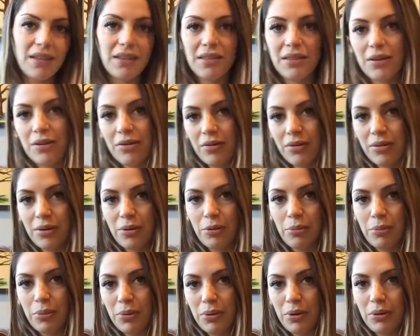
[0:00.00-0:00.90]
and then her
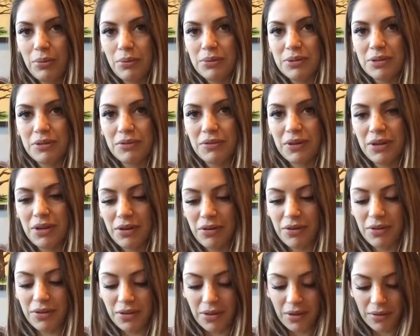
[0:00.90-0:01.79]
little booty was over
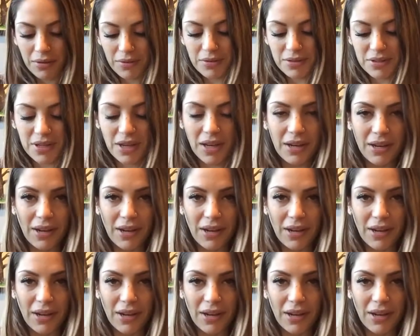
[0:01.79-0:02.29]
here on the other side,